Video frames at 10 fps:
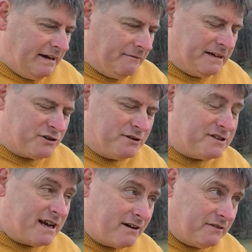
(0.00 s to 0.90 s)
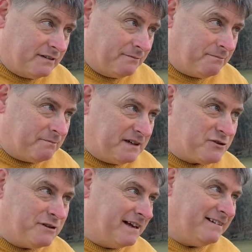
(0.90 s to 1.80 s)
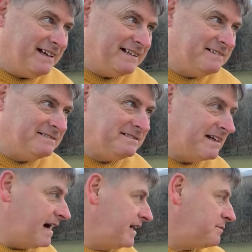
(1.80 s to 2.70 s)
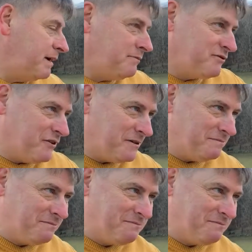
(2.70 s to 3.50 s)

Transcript: with his own servant, his own gillie, to carry his pipes for him.